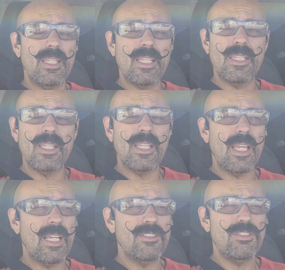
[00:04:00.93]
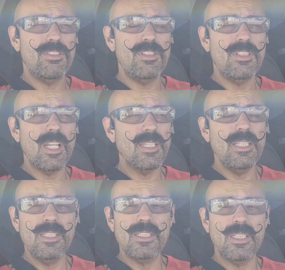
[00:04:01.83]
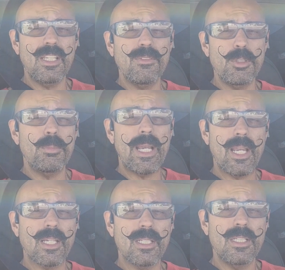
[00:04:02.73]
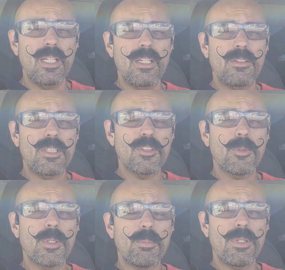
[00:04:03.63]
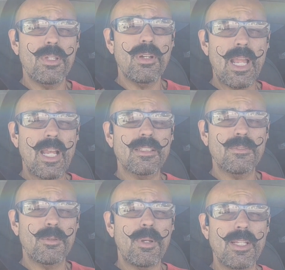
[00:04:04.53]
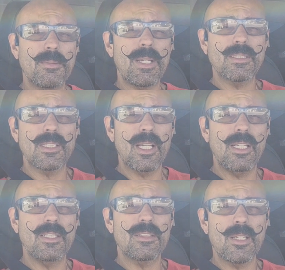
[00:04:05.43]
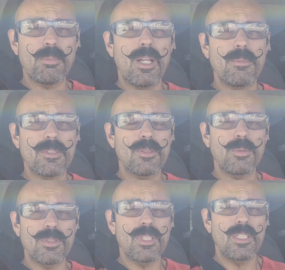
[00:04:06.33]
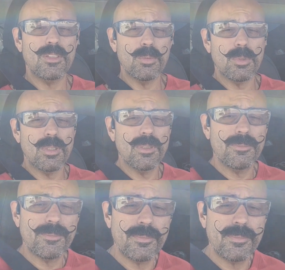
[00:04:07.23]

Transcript: that has nothing to give you back, just for the pure act of a random act of kindness. I promise it will change the world.